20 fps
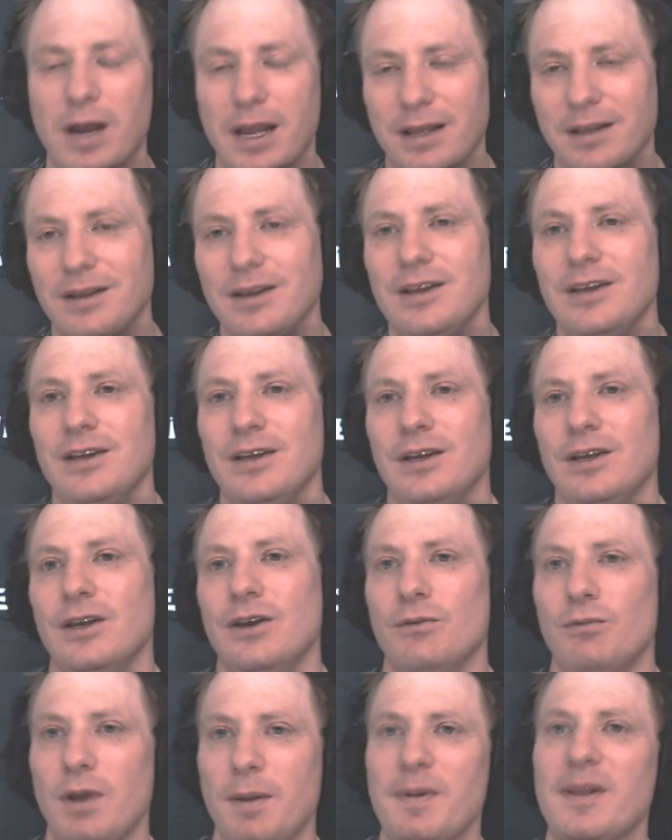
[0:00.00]
But anyway,
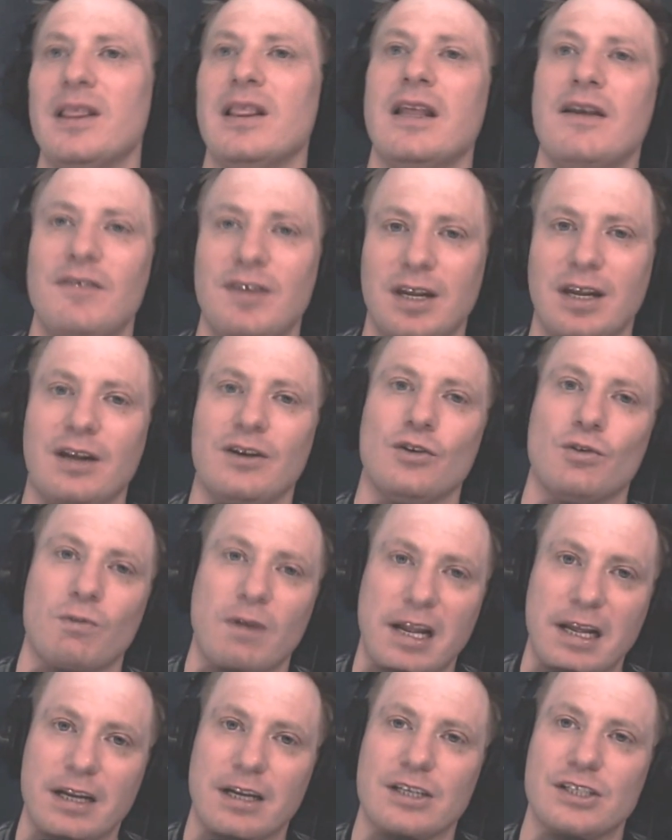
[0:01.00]
we've been
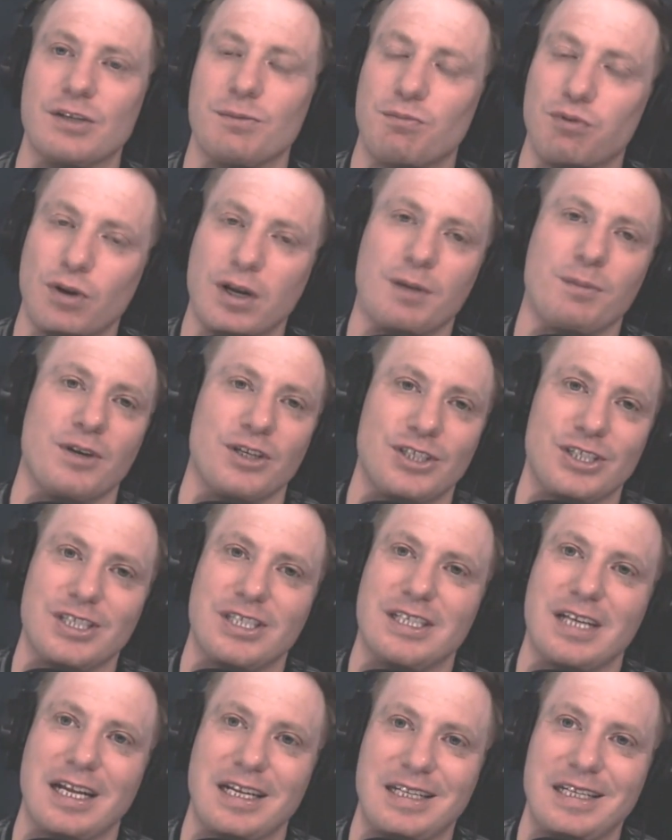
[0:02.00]
living under Reaganism
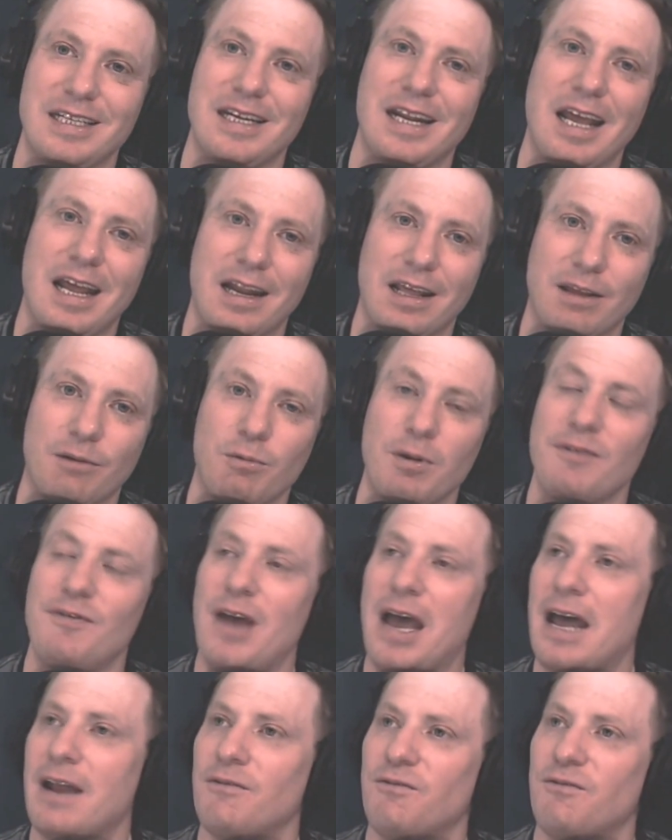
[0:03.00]
pretty much since 1980.